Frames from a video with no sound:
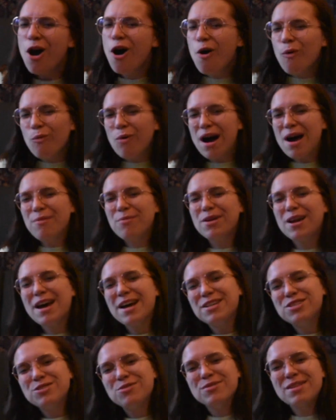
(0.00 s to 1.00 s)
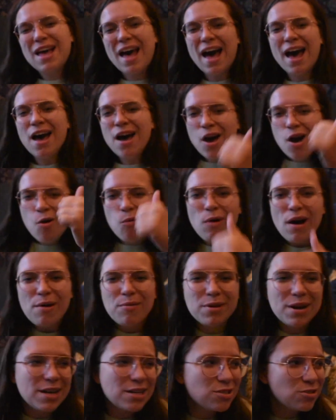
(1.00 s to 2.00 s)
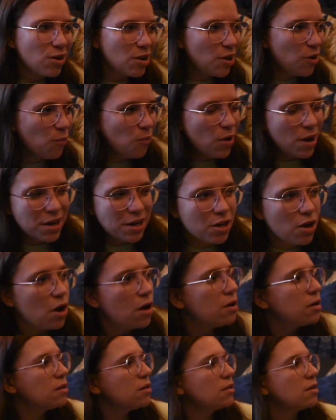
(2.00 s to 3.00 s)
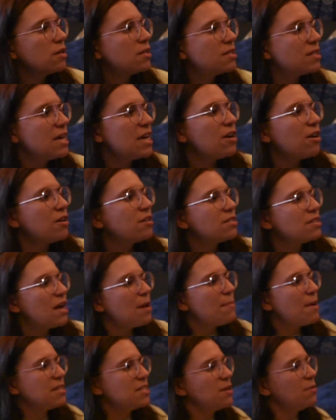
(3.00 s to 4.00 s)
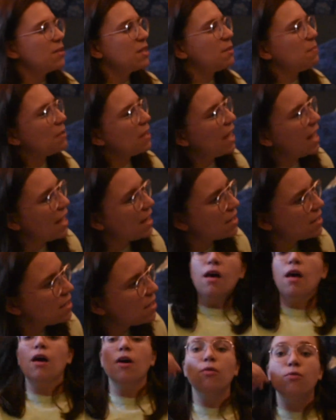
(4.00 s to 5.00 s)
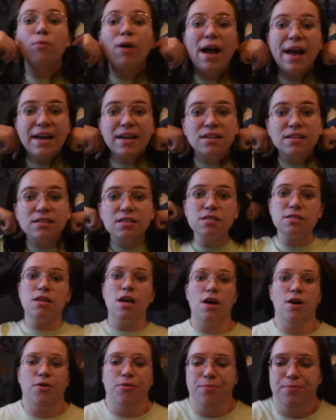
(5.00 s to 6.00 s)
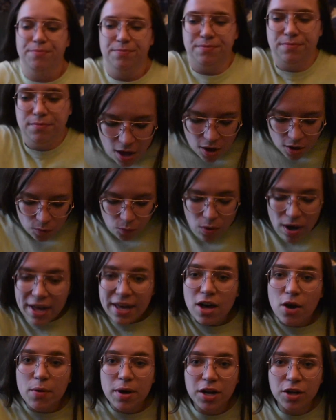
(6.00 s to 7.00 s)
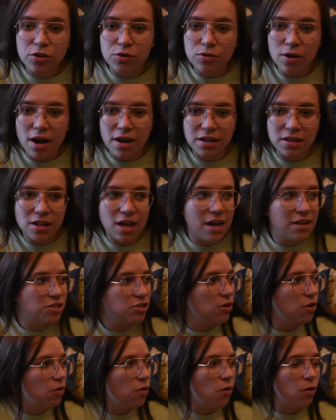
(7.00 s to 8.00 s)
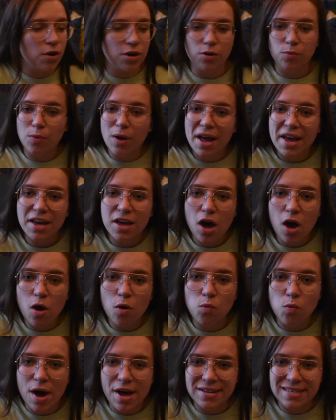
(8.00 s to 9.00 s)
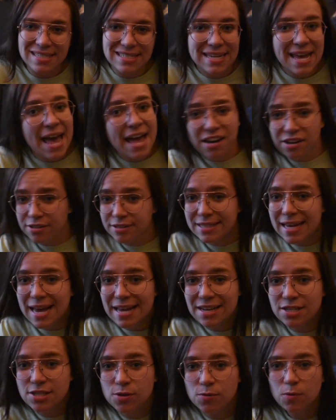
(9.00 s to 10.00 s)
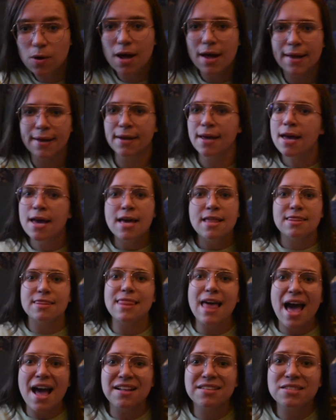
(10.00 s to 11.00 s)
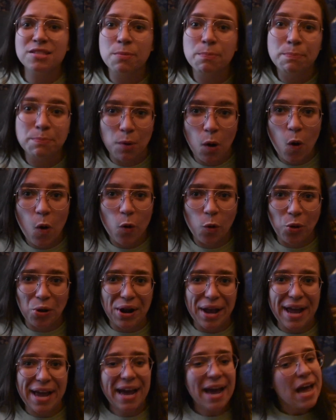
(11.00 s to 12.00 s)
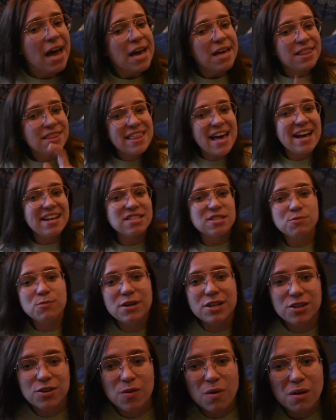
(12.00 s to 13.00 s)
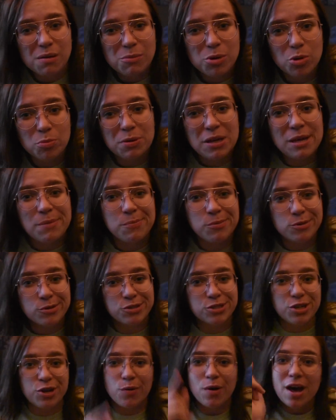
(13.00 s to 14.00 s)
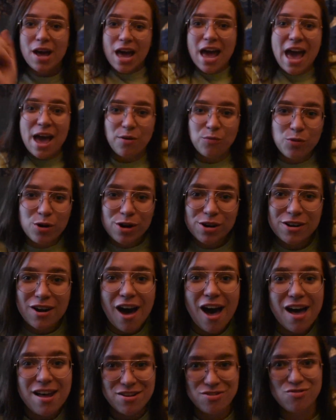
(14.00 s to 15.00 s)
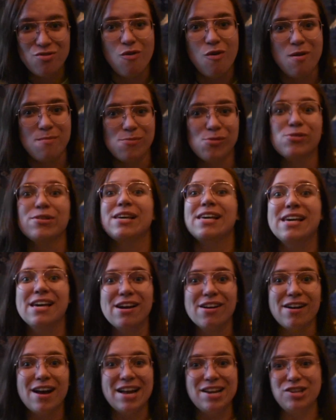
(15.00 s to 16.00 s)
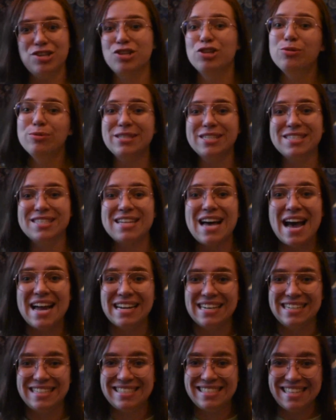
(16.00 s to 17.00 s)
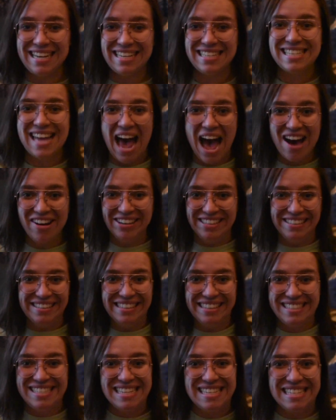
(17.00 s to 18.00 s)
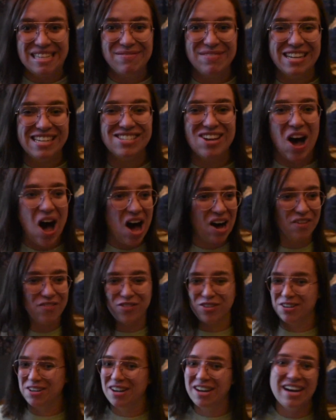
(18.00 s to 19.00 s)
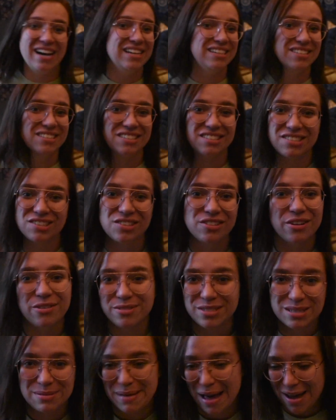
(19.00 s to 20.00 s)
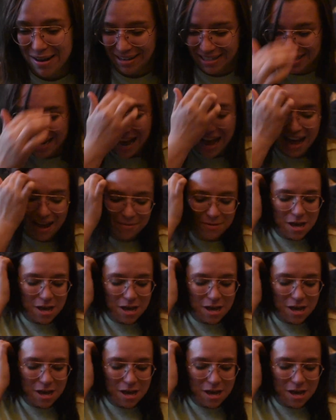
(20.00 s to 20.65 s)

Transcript: Why would I do that? Why would I start at 1 and go, Seeker, stop messing with the plant. Right, so, why go in a chronological order? Why go 1 to 10 or 10 to 1? That's boring. That's what normal people do, and we're not normal here, and you decided to sit down and listen to me talk for an undisclosed amount of time.